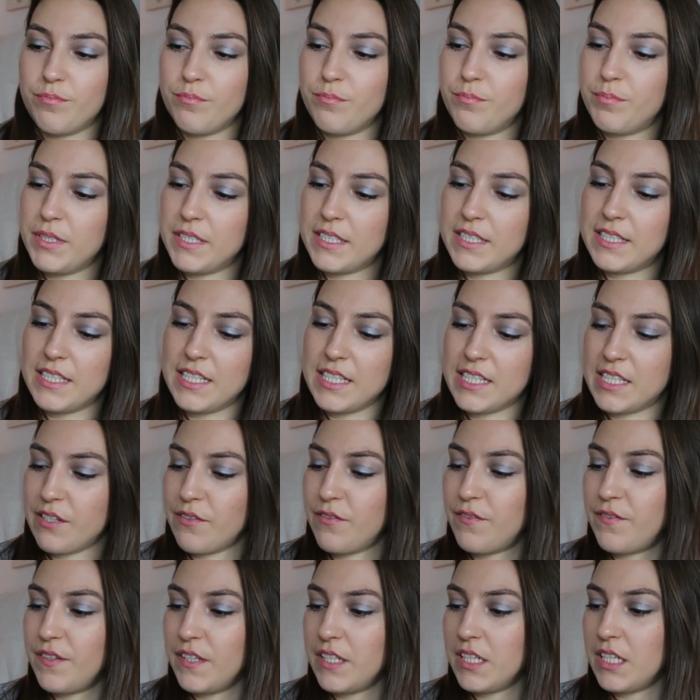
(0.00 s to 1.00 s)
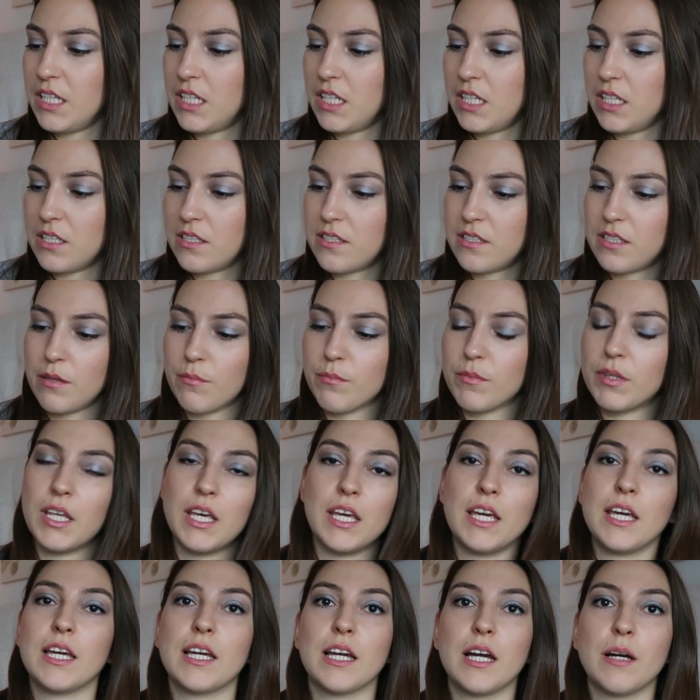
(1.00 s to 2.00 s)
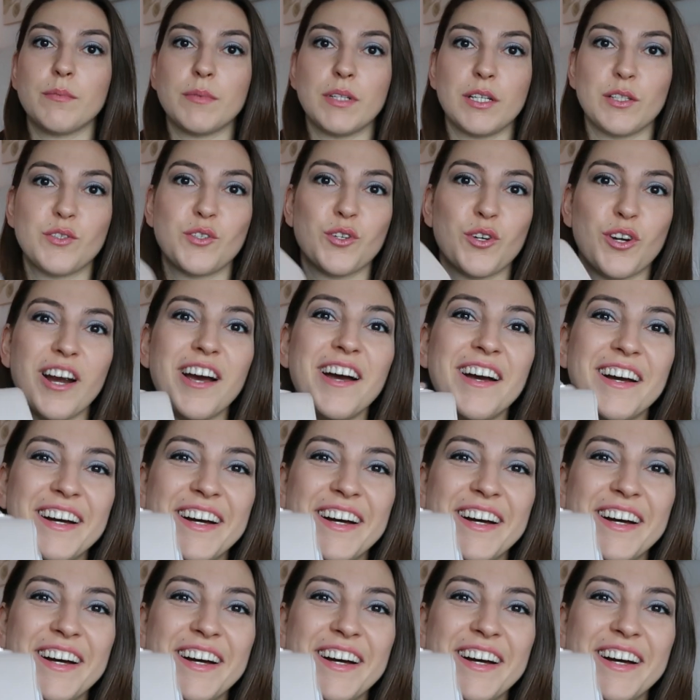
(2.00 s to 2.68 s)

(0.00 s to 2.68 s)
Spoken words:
Business Affinity something, I'm not sure.